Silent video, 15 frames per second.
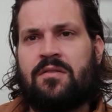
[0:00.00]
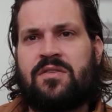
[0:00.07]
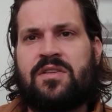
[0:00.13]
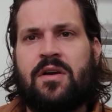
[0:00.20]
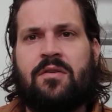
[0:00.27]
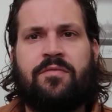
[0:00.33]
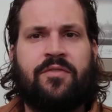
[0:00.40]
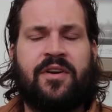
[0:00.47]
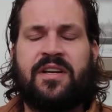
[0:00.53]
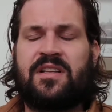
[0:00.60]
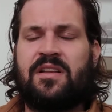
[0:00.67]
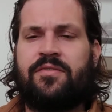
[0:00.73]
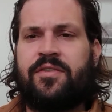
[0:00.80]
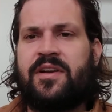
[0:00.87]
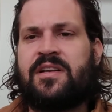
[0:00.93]
so
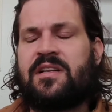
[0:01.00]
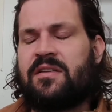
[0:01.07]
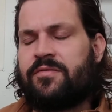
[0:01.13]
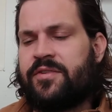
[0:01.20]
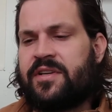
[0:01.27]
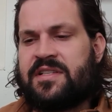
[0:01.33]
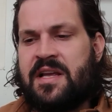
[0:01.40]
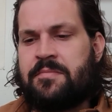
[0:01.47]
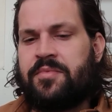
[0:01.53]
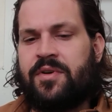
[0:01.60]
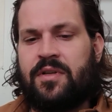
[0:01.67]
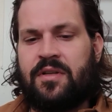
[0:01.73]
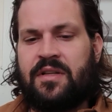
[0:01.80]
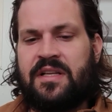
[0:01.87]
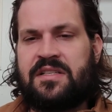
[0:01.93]
for
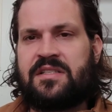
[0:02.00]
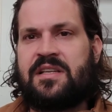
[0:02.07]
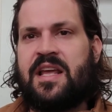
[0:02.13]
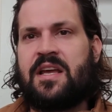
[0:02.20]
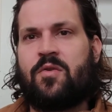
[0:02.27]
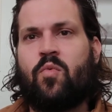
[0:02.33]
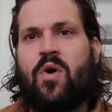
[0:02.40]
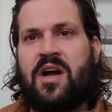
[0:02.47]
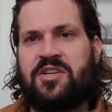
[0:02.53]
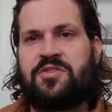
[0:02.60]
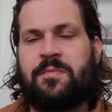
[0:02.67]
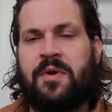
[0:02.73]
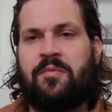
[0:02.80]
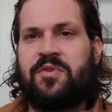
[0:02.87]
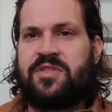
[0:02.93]
example, let's take
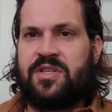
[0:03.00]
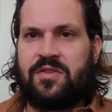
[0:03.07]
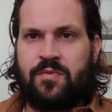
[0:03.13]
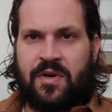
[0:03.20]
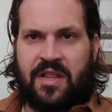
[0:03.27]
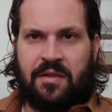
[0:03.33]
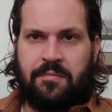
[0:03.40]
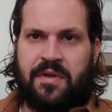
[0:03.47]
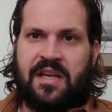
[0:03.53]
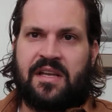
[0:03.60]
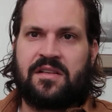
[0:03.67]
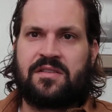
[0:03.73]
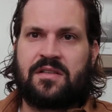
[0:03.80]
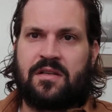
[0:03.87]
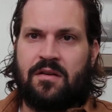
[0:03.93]
Watchmen, which is one of the
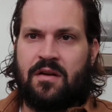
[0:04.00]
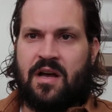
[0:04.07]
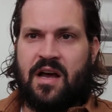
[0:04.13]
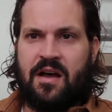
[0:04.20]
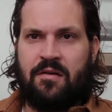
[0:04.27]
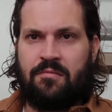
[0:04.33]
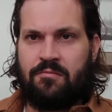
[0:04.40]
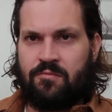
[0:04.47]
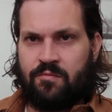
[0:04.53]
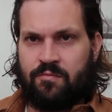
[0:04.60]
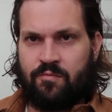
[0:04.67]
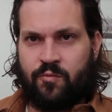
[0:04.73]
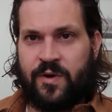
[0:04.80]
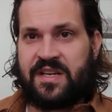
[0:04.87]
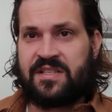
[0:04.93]
biggest
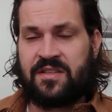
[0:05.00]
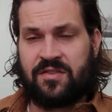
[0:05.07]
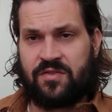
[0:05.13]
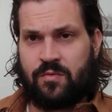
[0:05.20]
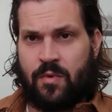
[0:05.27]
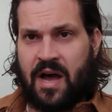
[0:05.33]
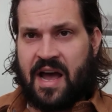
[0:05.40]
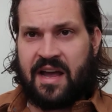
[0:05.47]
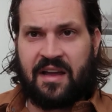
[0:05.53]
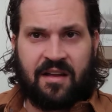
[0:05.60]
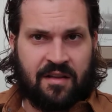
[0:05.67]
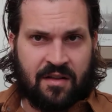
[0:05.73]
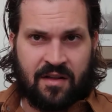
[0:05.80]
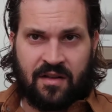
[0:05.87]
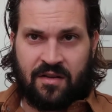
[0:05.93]
reasons why
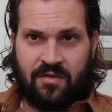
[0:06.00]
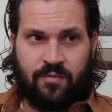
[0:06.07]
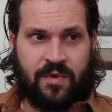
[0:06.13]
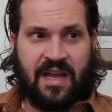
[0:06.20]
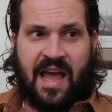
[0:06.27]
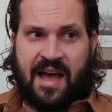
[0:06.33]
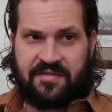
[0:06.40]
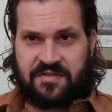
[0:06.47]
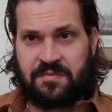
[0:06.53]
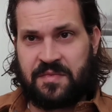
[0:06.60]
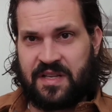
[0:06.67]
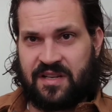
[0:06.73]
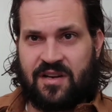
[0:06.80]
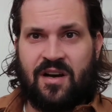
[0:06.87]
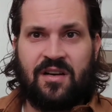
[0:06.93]
we have
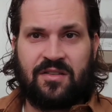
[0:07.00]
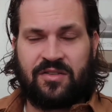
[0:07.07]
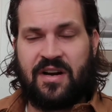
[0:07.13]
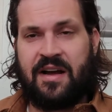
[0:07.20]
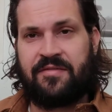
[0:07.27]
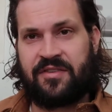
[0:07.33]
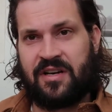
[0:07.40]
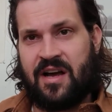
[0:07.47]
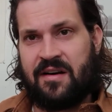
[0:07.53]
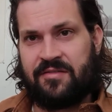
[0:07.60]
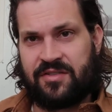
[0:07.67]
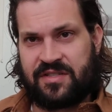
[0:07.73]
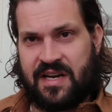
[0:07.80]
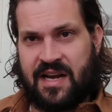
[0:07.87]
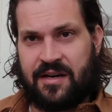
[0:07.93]
something called graphic
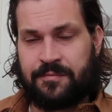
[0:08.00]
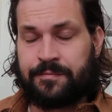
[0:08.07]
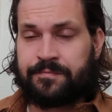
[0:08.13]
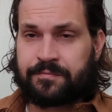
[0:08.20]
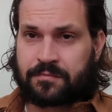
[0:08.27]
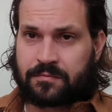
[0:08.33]
novels now.